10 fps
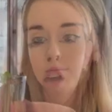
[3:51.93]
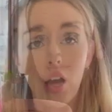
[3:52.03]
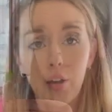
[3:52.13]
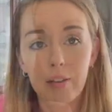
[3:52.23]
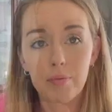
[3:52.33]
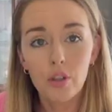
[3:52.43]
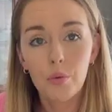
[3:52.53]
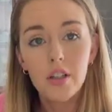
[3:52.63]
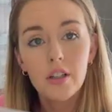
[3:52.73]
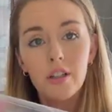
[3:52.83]
Okay, so
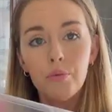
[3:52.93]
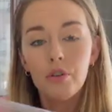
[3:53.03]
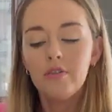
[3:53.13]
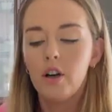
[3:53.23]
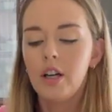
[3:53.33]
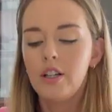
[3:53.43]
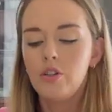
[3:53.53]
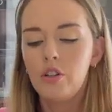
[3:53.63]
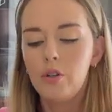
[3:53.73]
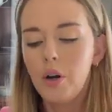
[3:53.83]
we are gonna move on
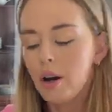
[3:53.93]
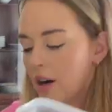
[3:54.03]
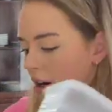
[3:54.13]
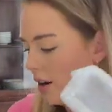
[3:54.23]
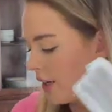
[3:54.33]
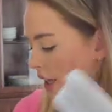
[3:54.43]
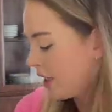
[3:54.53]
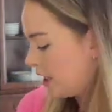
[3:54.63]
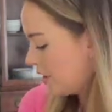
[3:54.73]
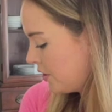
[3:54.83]
to our
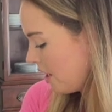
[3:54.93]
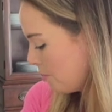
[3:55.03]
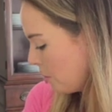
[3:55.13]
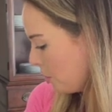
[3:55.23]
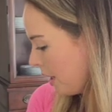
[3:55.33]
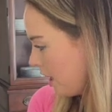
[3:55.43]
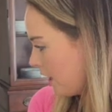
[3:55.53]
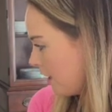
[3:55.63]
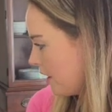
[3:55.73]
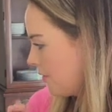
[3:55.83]

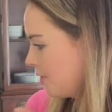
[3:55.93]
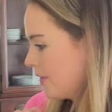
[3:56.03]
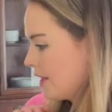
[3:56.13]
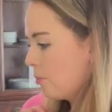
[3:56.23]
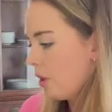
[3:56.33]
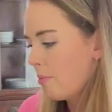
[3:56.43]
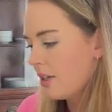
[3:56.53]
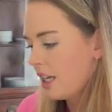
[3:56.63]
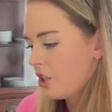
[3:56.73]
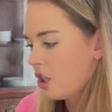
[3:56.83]
Tupperware
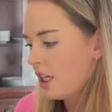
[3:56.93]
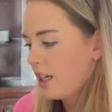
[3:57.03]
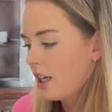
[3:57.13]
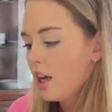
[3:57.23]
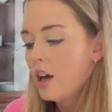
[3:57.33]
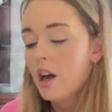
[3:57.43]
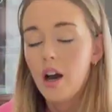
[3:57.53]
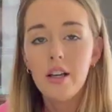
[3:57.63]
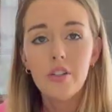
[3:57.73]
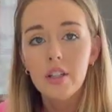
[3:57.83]
propagation.
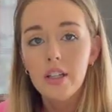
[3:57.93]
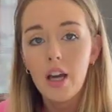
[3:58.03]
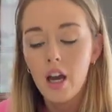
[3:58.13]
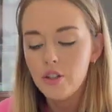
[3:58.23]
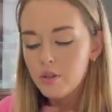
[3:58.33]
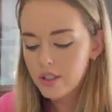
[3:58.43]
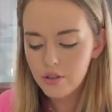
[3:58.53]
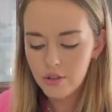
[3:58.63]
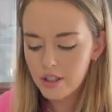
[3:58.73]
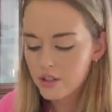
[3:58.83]
Honestly, you could
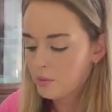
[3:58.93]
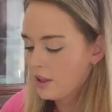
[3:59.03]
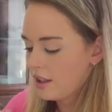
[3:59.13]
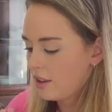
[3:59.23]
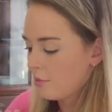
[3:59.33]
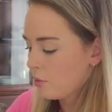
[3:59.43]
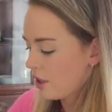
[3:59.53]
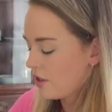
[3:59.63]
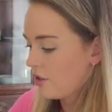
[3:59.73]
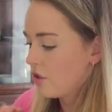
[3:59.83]
do this with moist